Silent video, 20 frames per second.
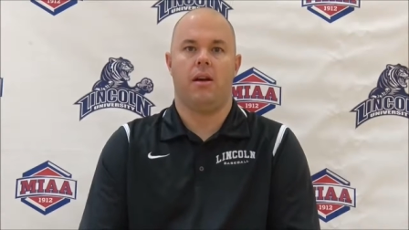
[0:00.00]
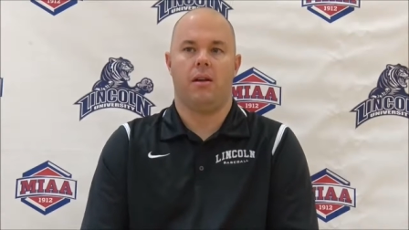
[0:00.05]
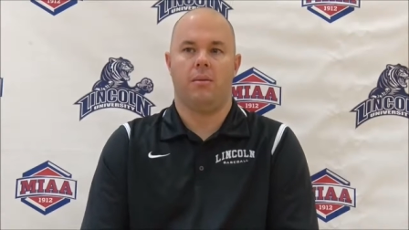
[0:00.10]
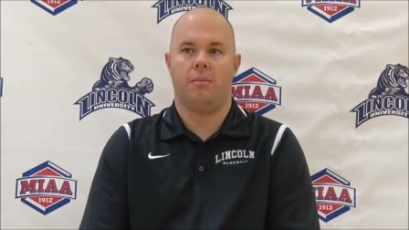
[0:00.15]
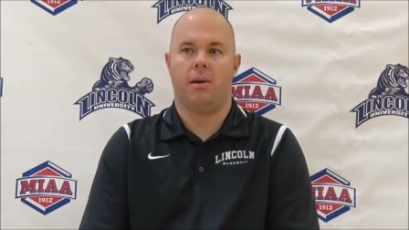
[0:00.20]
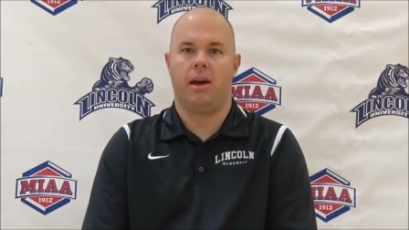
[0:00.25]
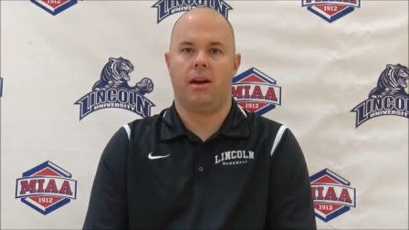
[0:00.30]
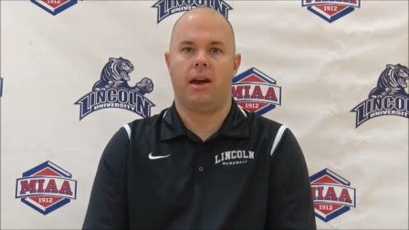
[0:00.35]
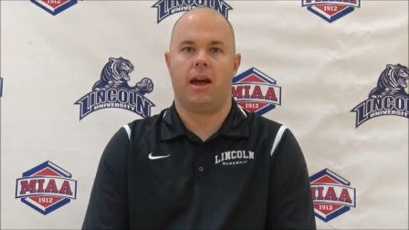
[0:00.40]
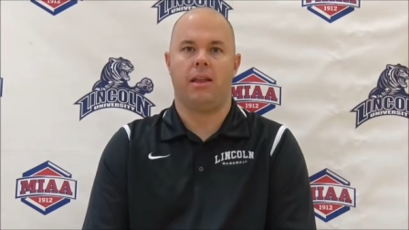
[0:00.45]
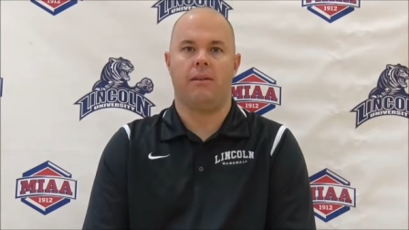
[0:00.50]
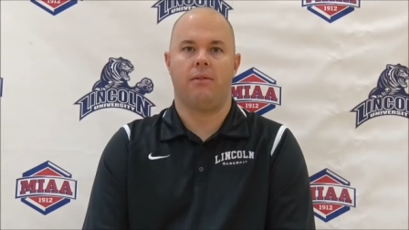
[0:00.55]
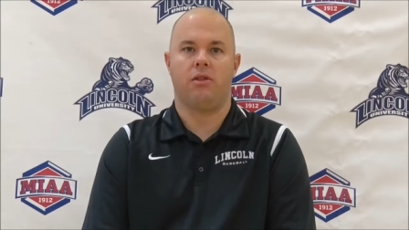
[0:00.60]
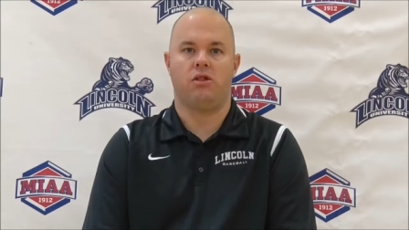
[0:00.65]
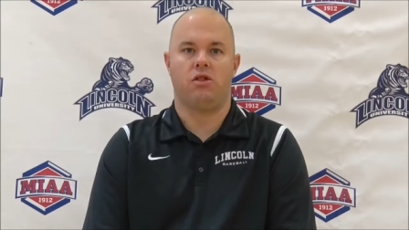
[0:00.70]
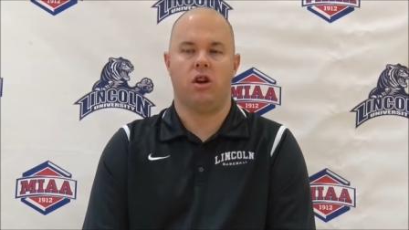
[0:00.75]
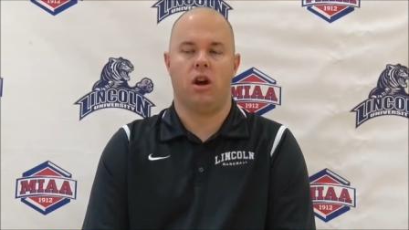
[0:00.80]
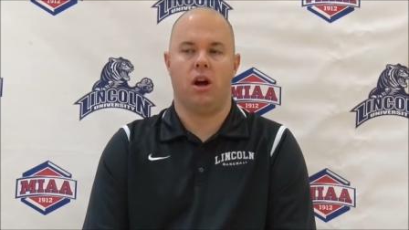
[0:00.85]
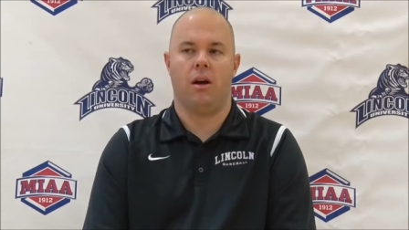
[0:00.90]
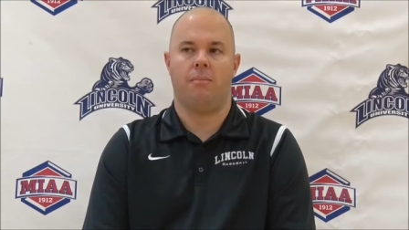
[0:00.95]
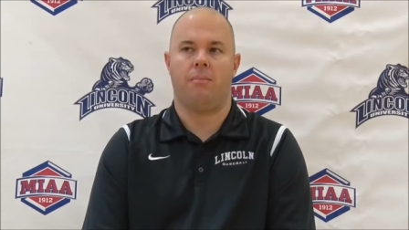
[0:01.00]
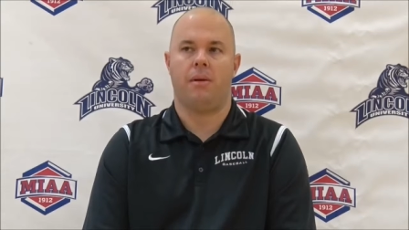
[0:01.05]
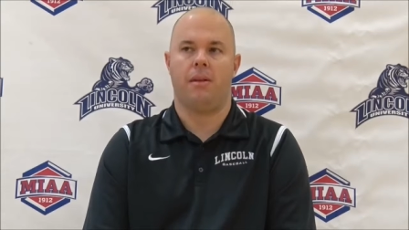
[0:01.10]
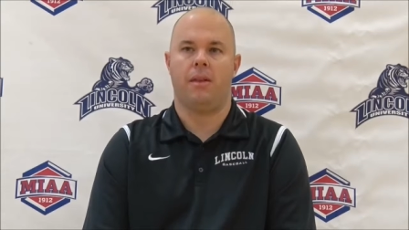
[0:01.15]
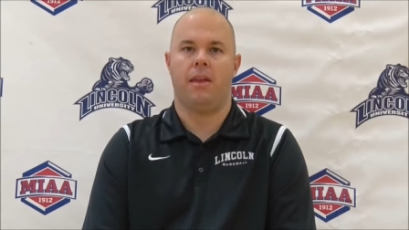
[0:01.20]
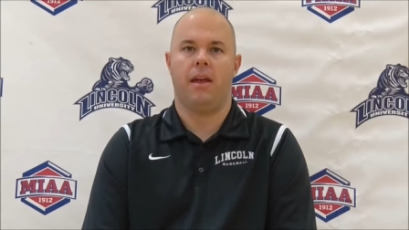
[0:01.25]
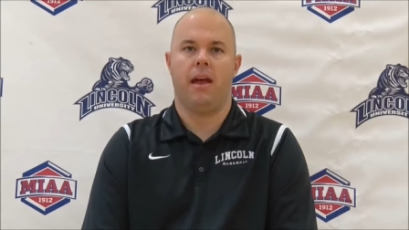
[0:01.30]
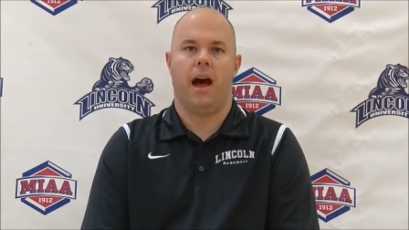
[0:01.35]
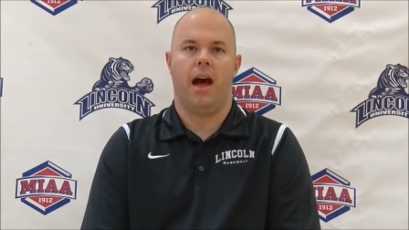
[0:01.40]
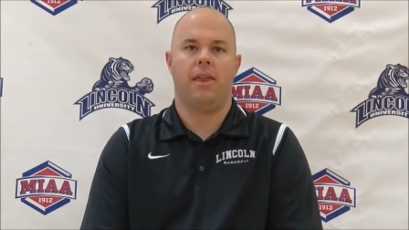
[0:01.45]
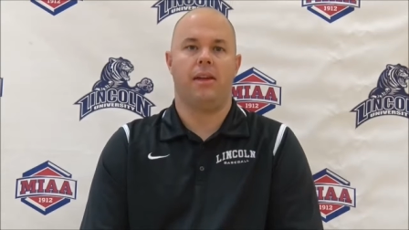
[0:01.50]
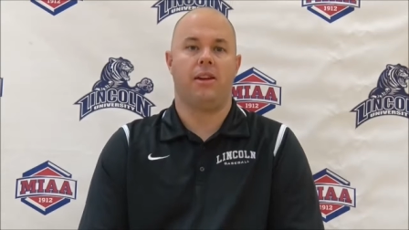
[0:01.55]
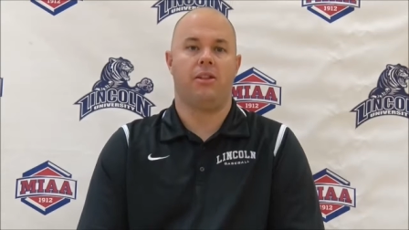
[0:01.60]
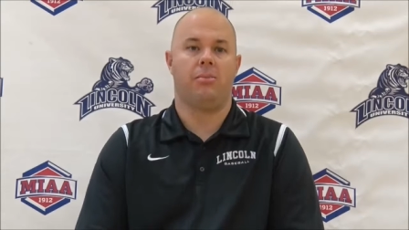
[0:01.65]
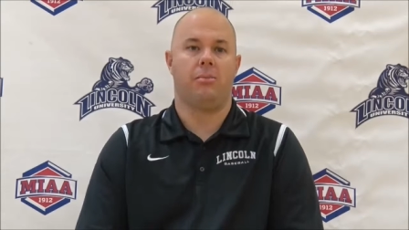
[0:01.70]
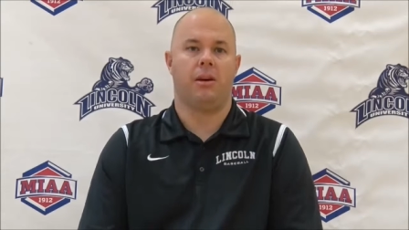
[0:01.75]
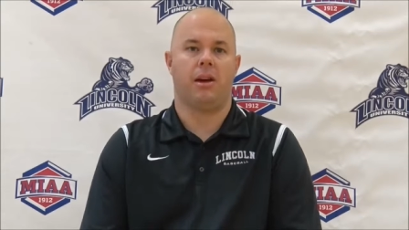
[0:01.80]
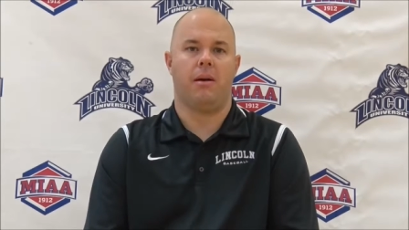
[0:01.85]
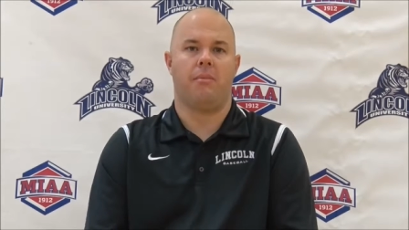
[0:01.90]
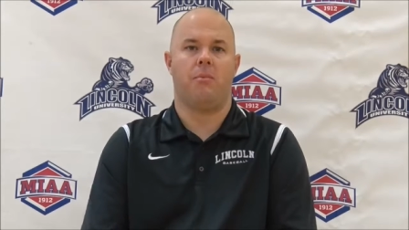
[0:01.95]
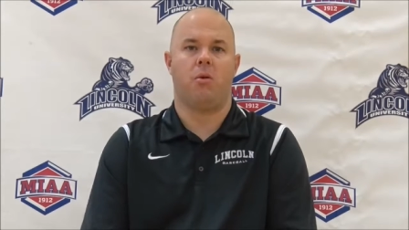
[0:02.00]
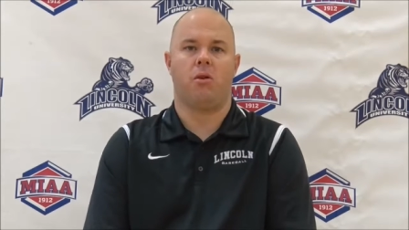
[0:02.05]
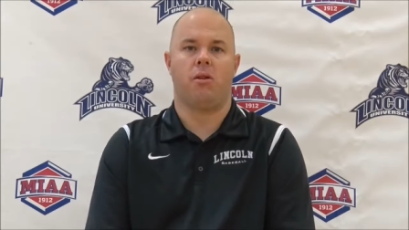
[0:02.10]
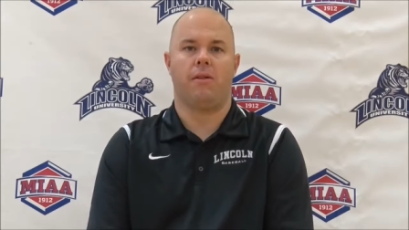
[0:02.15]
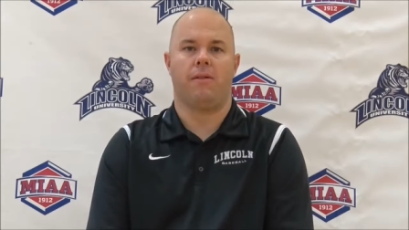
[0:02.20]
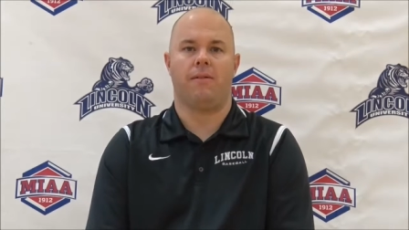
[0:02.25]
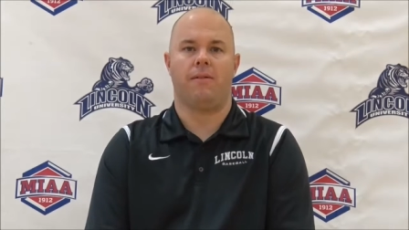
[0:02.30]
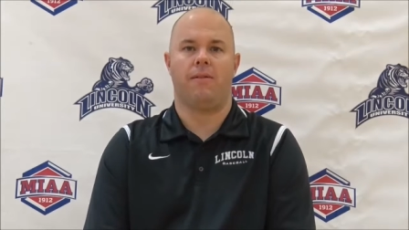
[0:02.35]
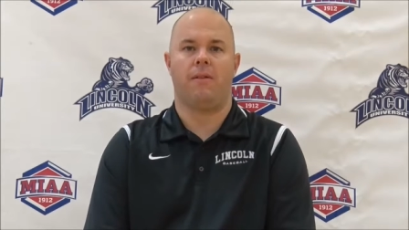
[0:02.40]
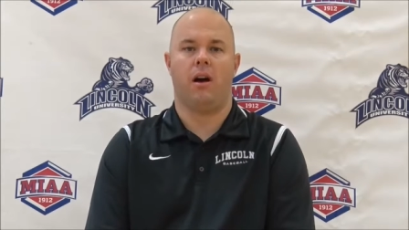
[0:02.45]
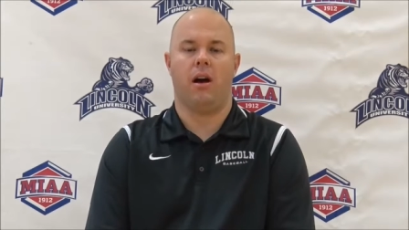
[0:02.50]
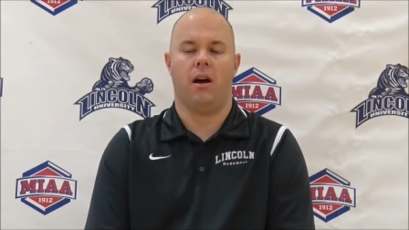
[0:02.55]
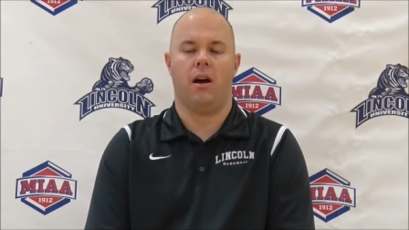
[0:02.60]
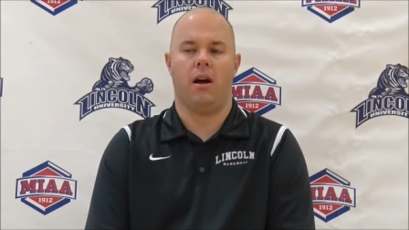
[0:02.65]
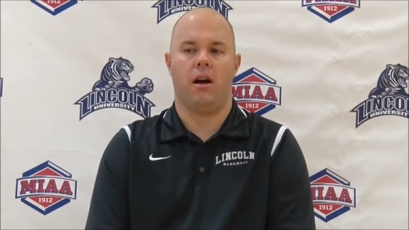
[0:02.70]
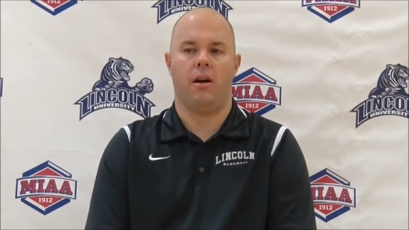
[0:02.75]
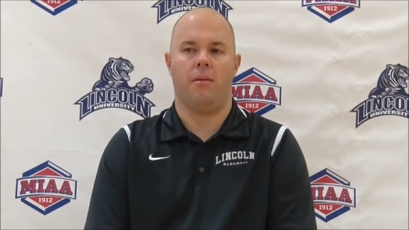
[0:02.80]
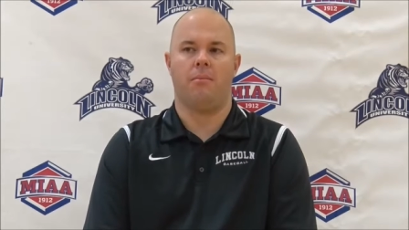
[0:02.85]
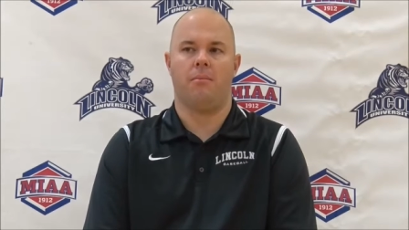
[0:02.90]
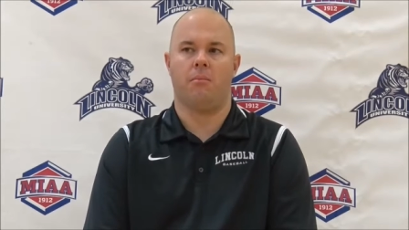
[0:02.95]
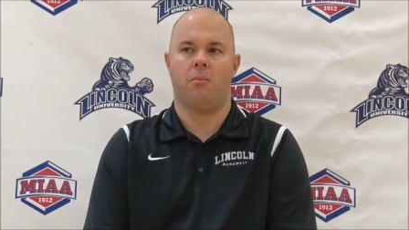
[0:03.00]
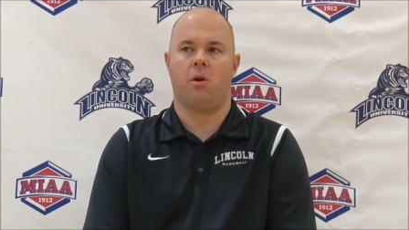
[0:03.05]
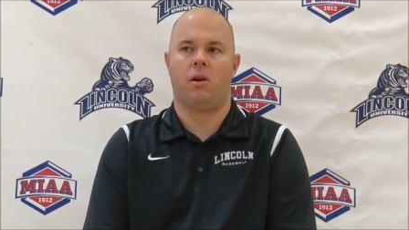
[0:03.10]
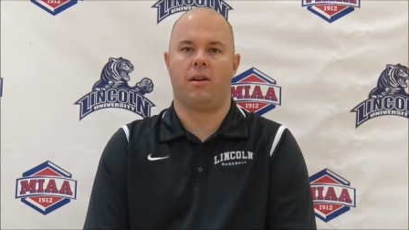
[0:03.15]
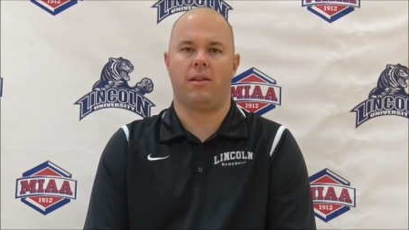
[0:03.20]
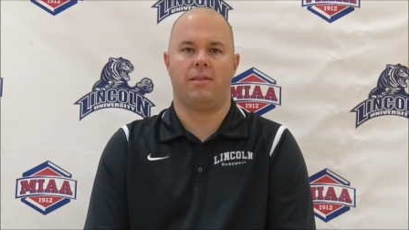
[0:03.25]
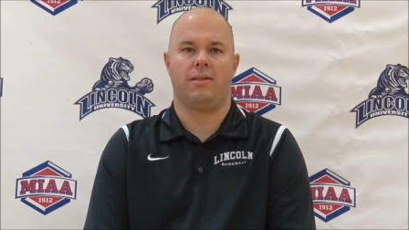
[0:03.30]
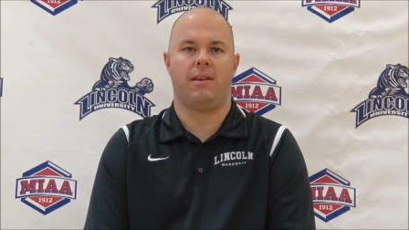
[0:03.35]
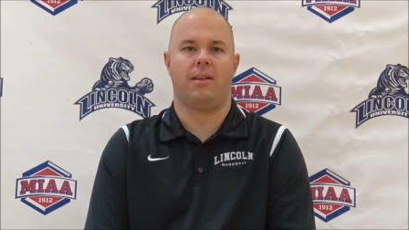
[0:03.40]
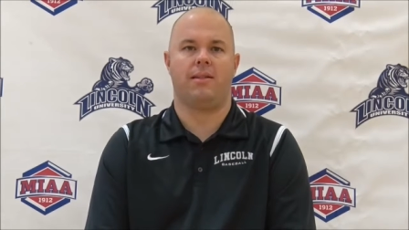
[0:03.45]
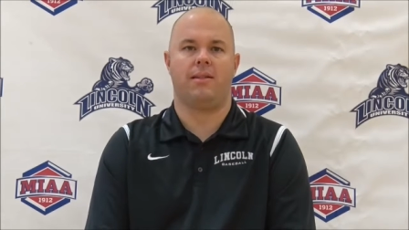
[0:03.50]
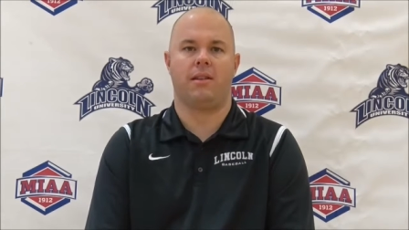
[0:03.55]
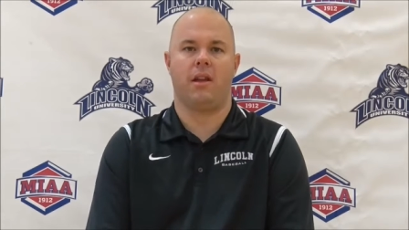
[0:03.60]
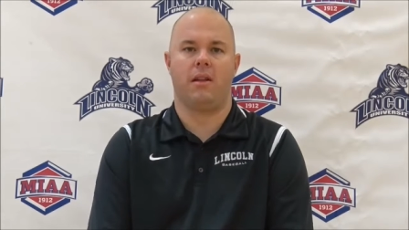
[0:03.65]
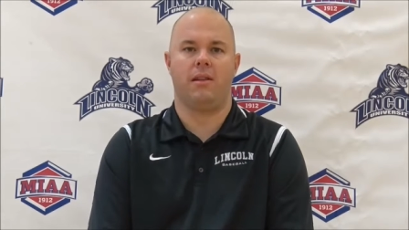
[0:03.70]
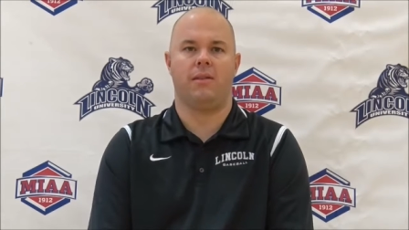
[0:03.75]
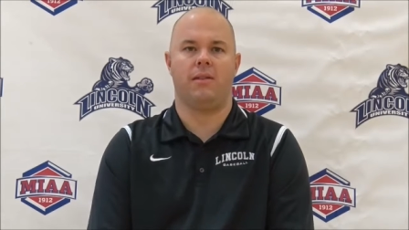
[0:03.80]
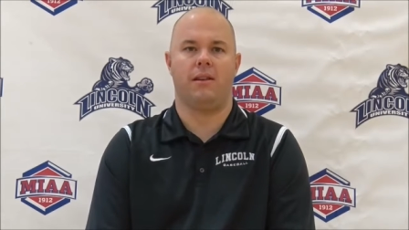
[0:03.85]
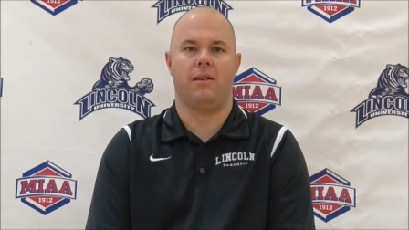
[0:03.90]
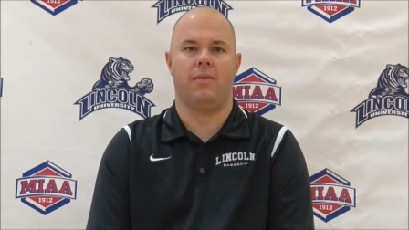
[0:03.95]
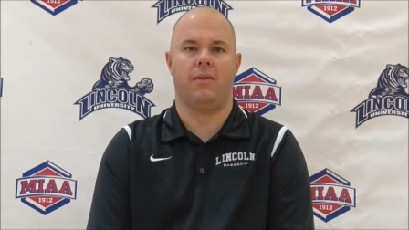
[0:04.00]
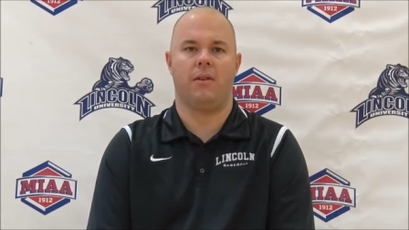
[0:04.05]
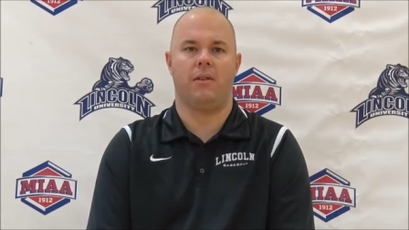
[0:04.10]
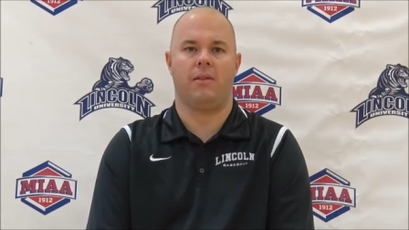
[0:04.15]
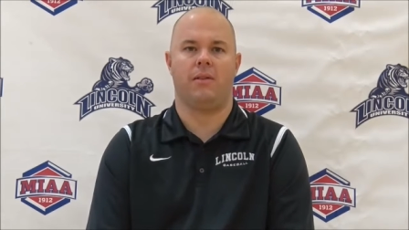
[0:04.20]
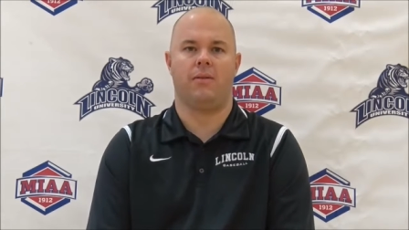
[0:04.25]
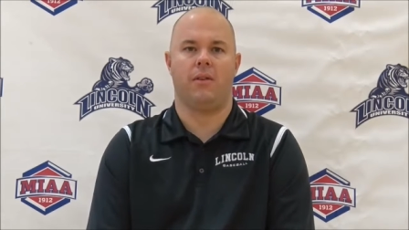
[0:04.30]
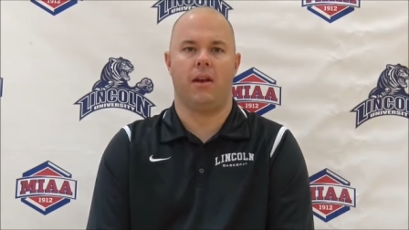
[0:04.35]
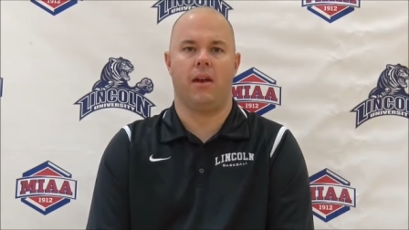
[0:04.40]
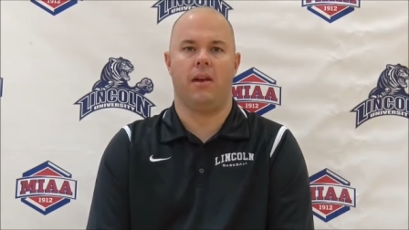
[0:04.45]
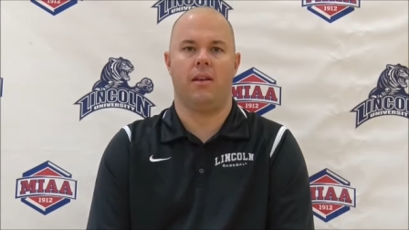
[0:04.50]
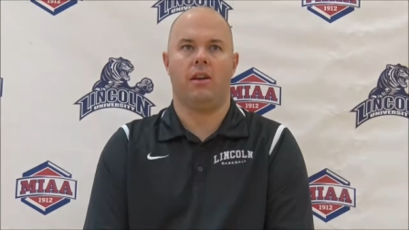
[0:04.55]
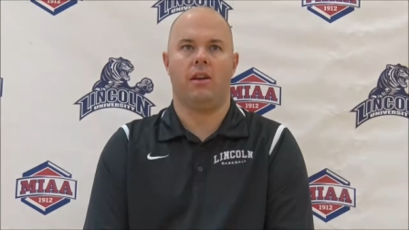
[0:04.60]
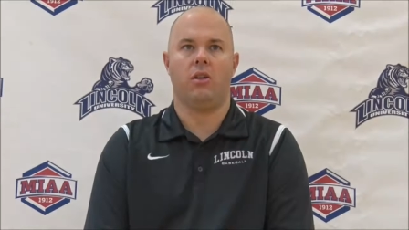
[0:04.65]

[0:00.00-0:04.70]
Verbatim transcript: make kind of a jump, and I think he's become more uh, more consistent on the defensive end.